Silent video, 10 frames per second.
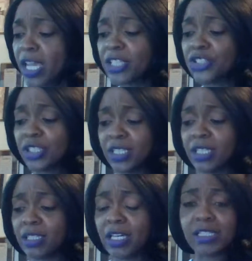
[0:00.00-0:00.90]
and
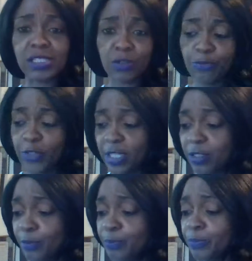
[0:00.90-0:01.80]
Shekinah and Sophia.
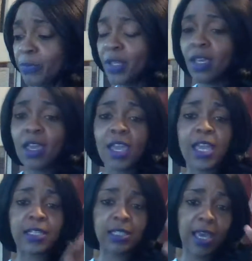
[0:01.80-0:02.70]

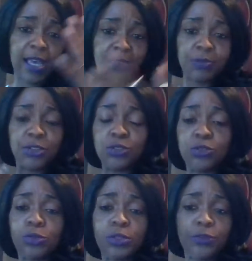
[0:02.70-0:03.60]
And it has something to
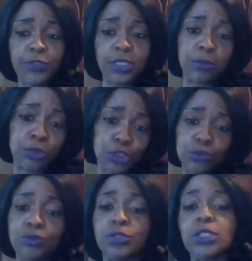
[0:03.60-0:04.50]
do with the Fatima
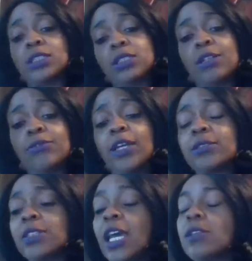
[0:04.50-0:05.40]
children and stuff like
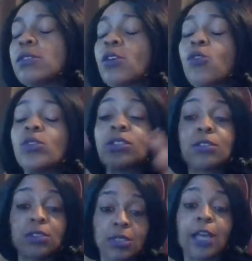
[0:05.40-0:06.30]
that. So it's
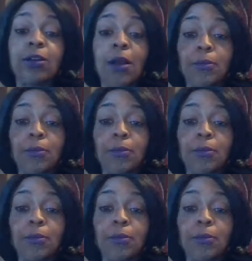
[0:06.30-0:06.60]
just like,